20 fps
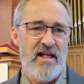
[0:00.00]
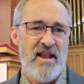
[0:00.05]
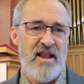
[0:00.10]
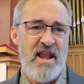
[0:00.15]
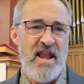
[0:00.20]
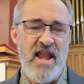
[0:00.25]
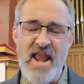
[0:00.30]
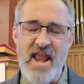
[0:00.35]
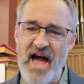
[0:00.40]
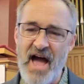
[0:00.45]

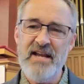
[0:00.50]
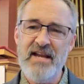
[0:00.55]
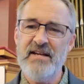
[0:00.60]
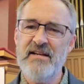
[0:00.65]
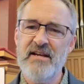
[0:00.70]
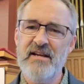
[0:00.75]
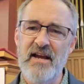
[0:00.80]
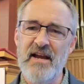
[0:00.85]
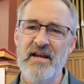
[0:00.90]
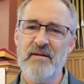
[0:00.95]

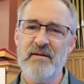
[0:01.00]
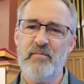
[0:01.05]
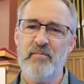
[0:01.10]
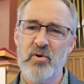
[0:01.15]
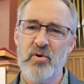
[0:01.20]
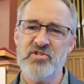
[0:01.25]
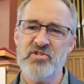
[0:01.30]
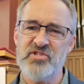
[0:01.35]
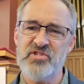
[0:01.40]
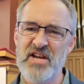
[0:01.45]

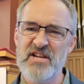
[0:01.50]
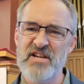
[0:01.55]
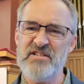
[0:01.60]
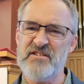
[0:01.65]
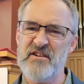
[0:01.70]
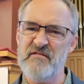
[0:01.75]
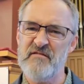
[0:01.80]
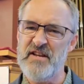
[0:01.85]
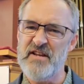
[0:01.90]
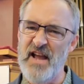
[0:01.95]
98%
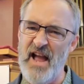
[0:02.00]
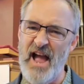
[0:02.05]
of the